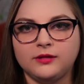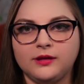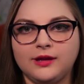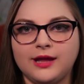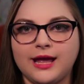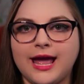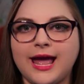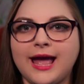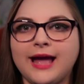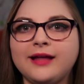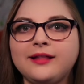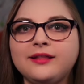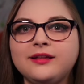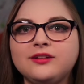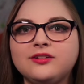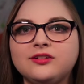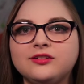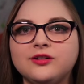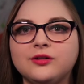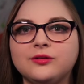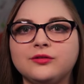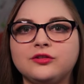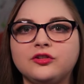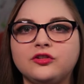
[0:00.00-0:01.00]
Alex
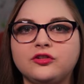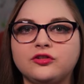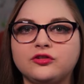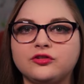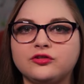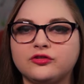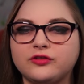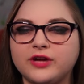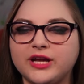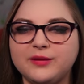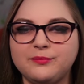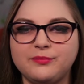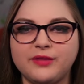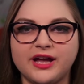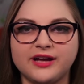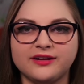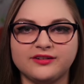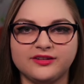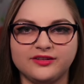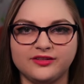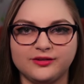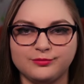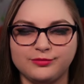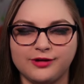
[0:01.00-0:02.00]
goes straight back
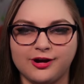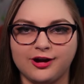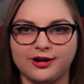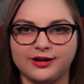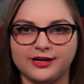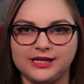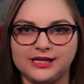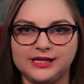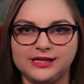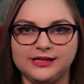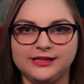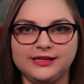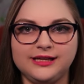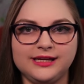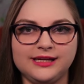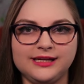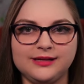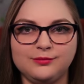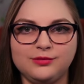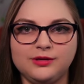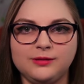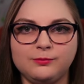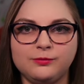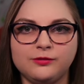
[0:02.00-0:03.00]
to the party, getting
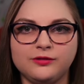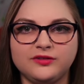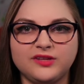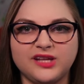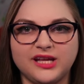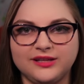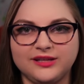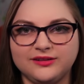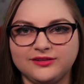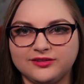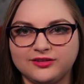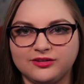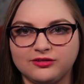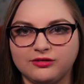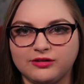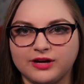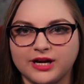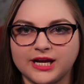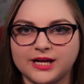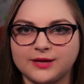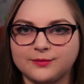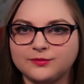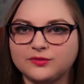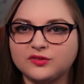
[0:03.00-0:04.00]
people's
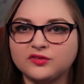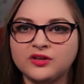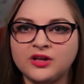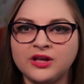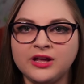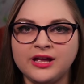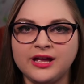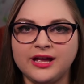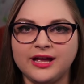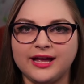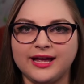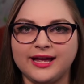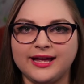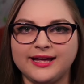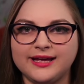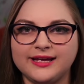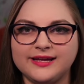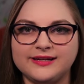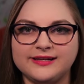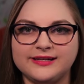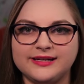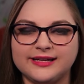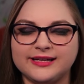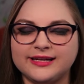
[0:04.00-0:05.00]
Instagrams,
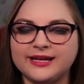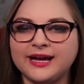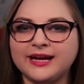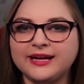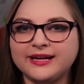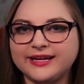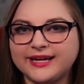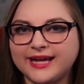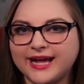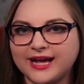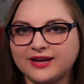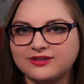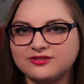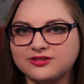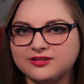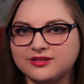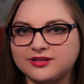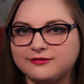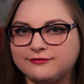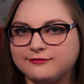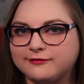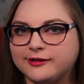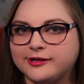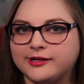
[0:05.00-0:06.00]
and kind of casually
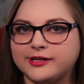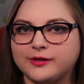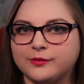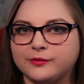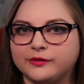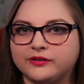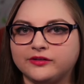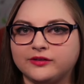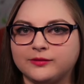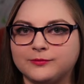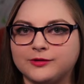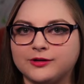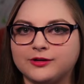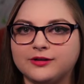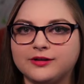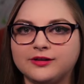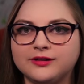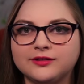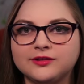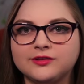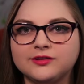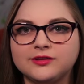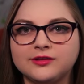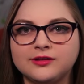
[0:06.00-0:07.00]
flirting with some
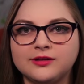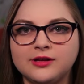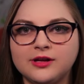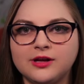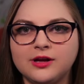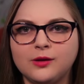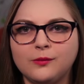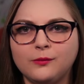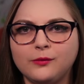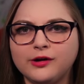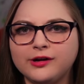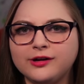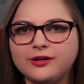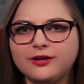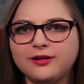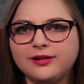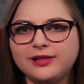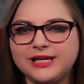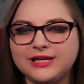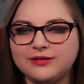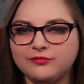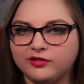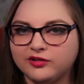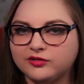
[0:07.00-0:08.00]
girls. One girl
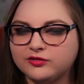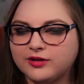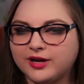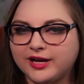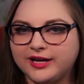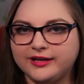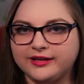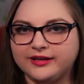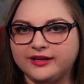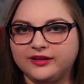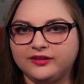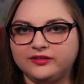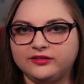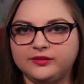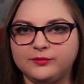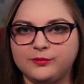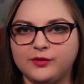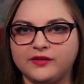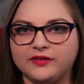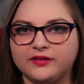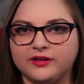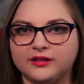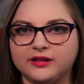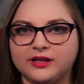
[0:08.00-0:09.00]
even tried to kiss him
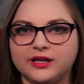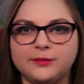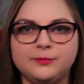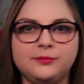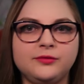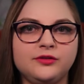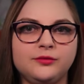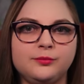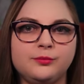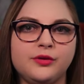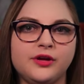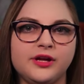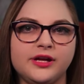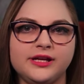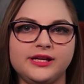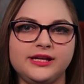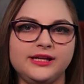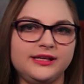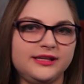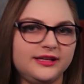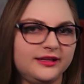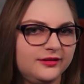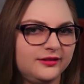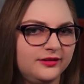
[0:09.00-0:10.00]
on the lips, but he
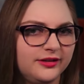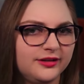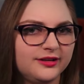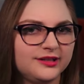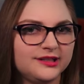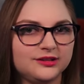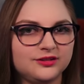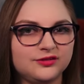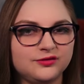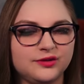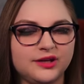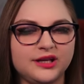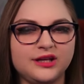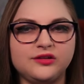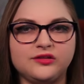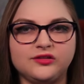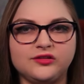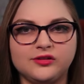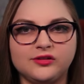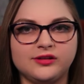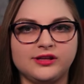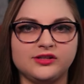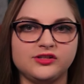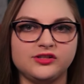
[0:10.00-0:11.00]
did turn his face
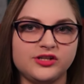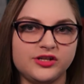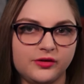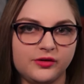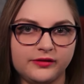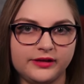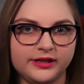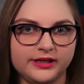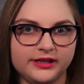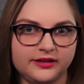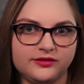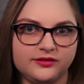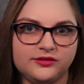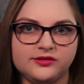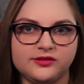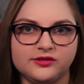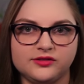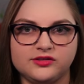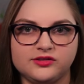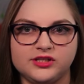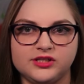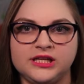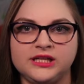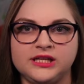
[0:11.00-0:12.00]
so that she only kissed his
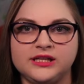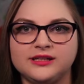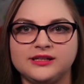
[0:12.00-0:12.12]
cheek,